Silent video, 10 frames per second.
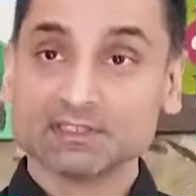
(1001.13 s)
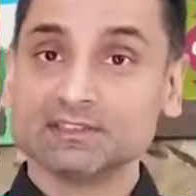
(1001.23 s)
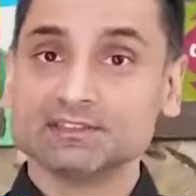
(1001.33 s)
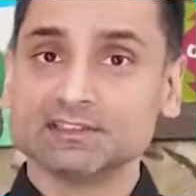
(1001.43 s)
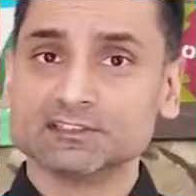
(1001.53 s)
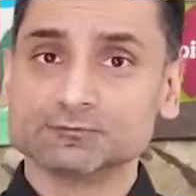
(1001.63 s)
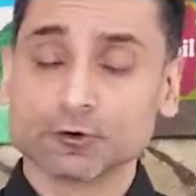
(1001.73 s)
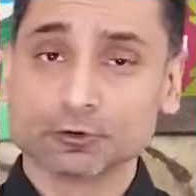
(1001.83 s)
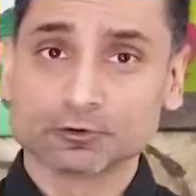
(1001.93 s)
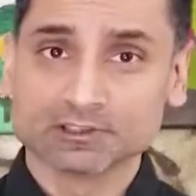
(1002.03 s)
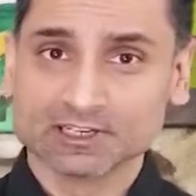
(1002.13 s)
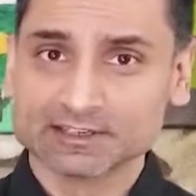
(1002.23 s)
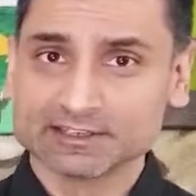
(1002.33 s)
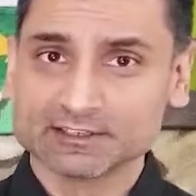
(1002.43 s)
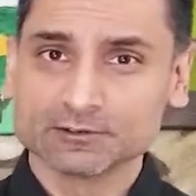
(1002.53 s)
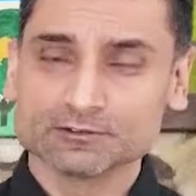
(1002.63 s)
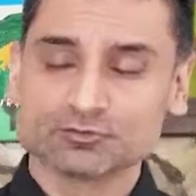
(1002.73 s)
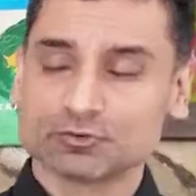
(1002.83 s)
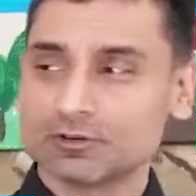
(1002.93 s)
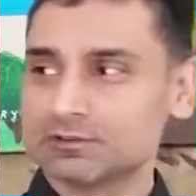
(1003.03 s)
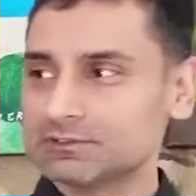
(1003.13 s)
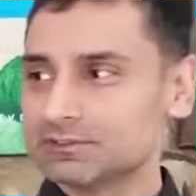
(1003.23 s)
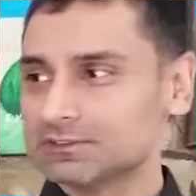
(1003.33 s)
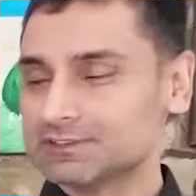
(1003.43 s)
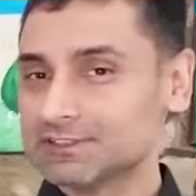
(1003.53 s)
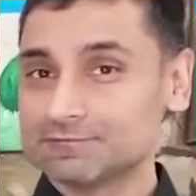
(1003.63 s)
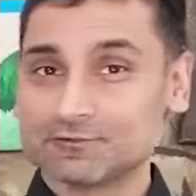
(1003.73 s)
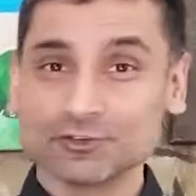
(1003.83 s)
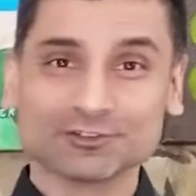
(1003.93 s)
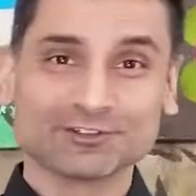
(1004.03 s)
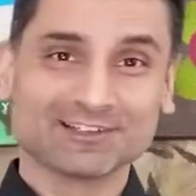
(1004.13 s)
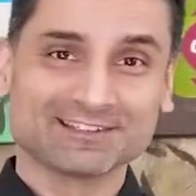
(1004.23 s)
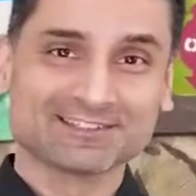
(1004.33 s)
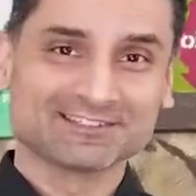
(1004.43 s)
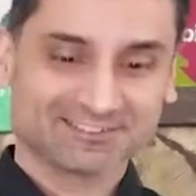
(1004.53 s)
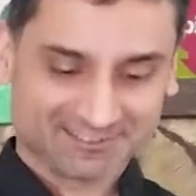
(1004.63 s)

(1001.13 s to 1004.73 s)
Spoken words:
This vertical line here draws vertical lines.